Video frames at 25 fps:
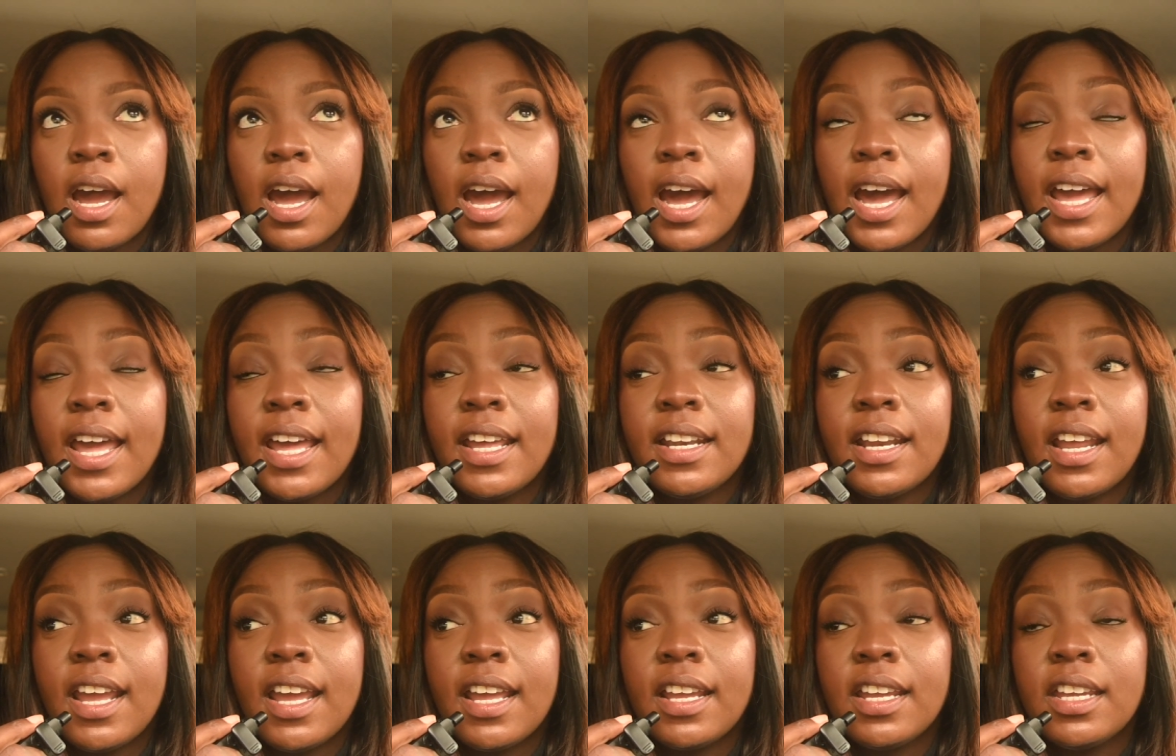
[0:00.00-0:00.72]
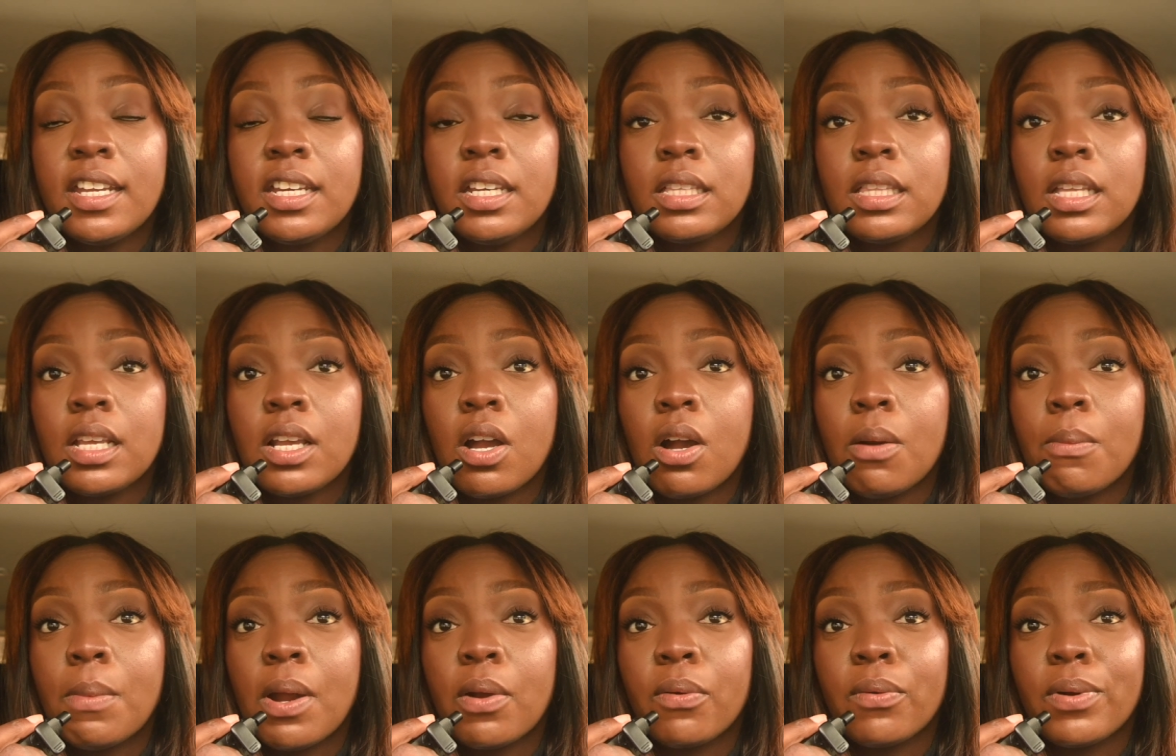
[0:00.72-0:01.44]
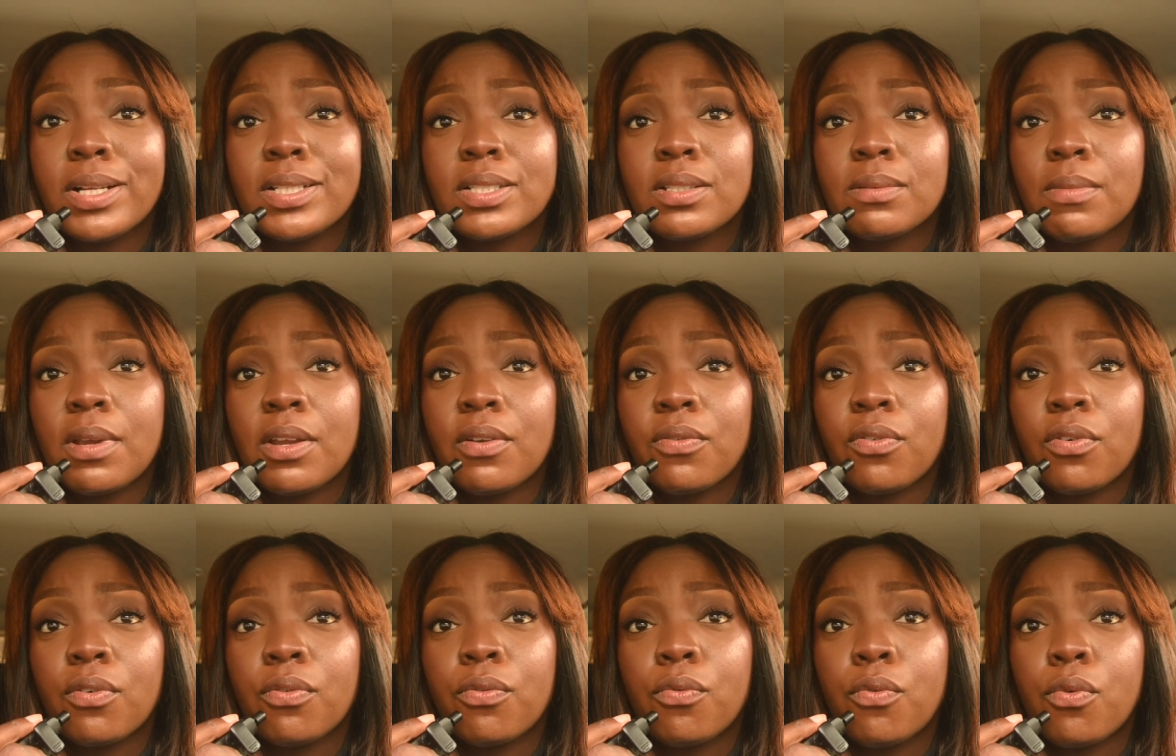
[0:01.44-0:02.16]
I hadn't had anything on my resume
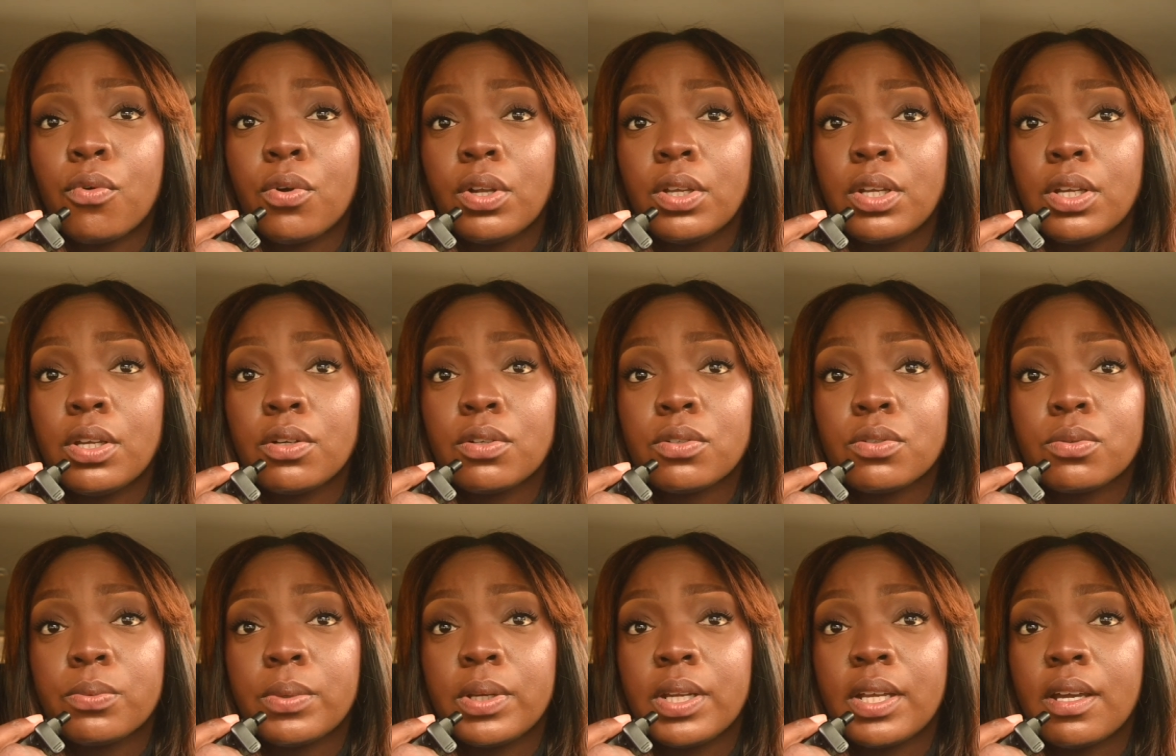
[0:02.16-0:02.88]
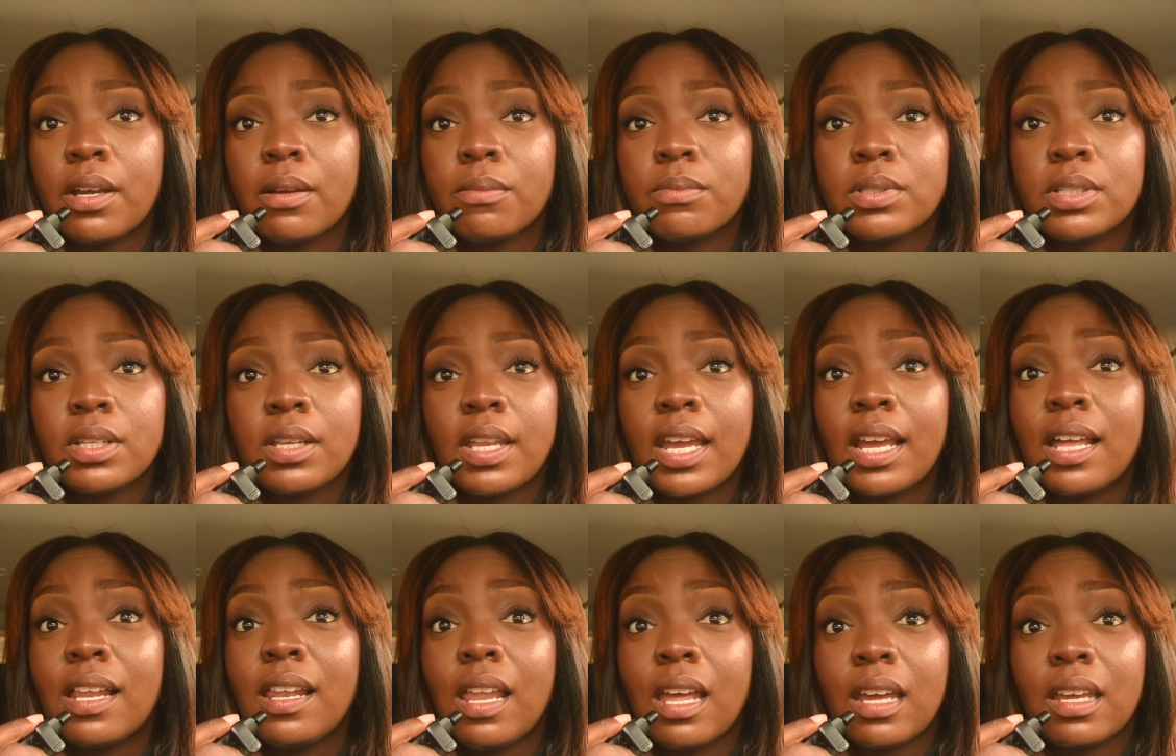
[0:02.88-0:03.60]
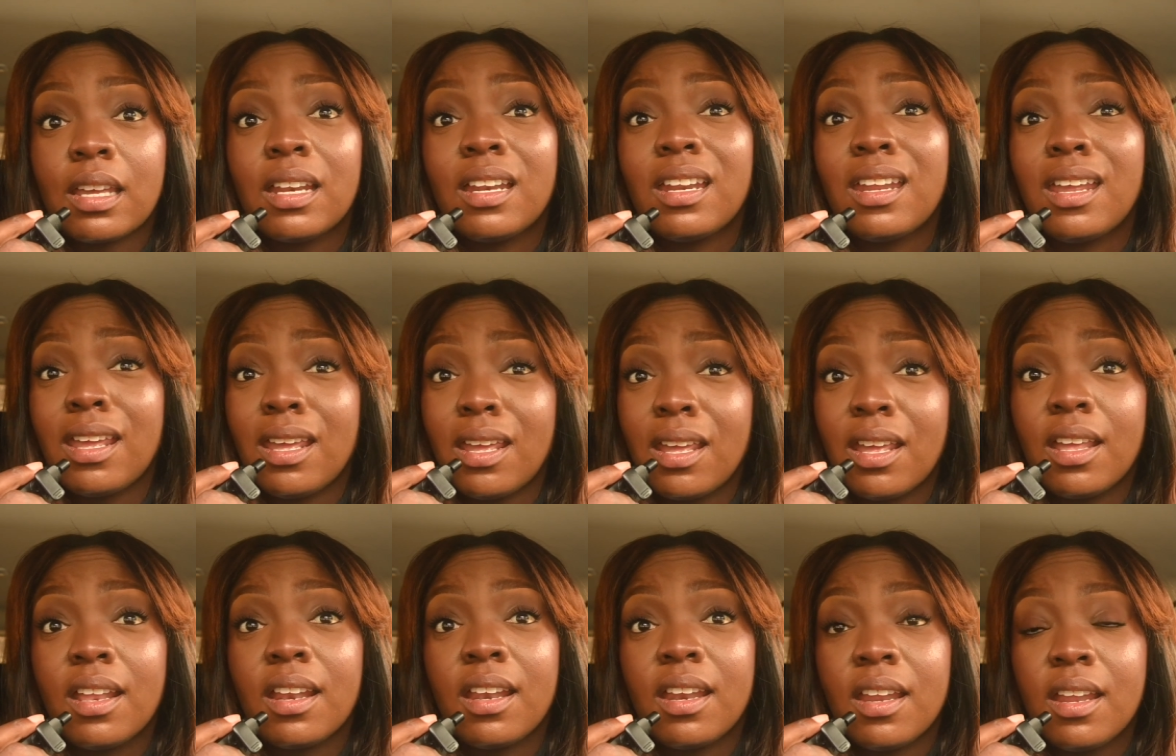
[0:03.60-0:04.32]
for four years when it comes to like clocking
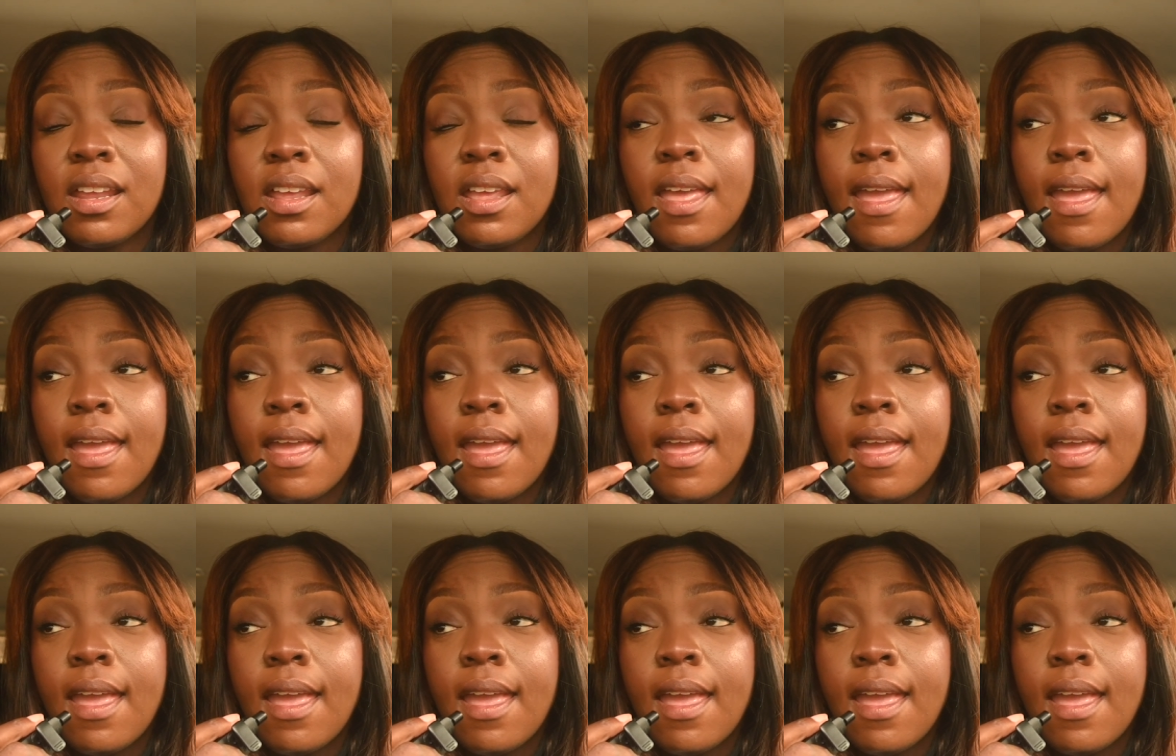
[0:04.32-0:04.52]
in.